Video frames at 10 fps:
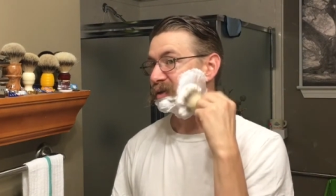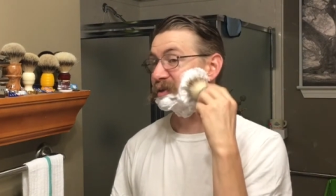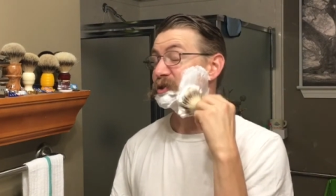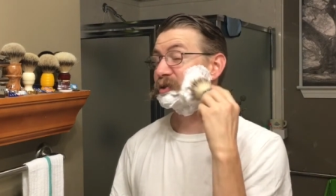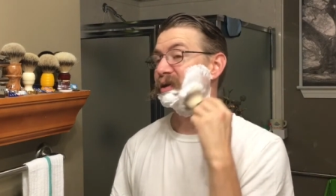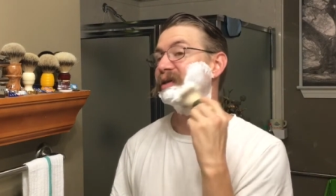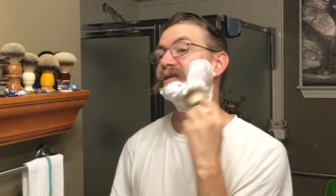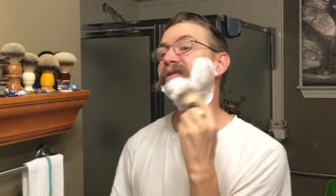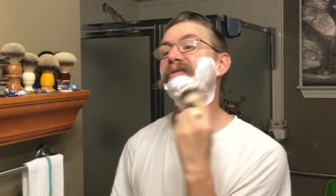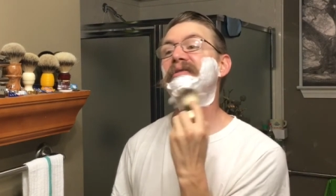treat,
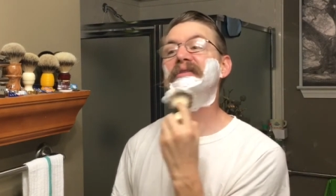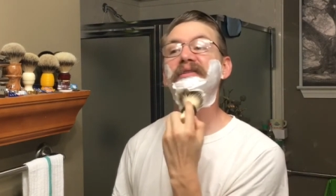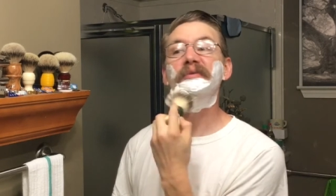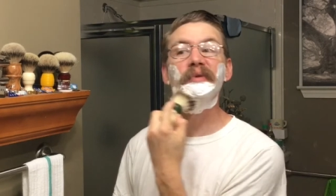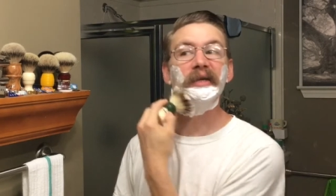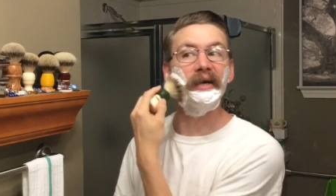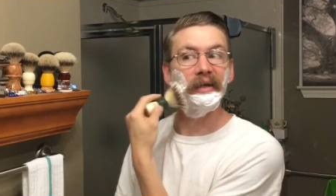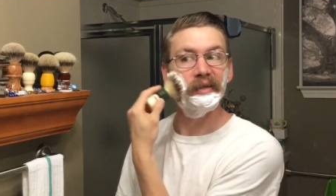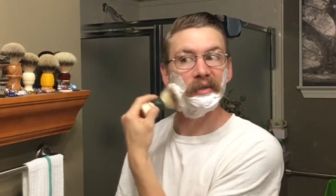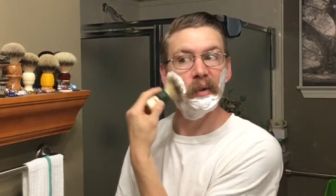just to be
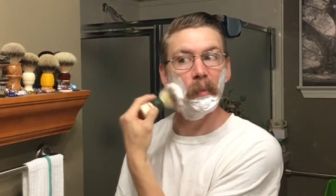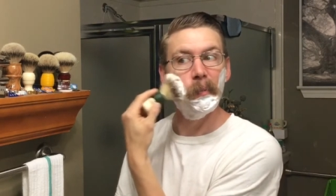honest.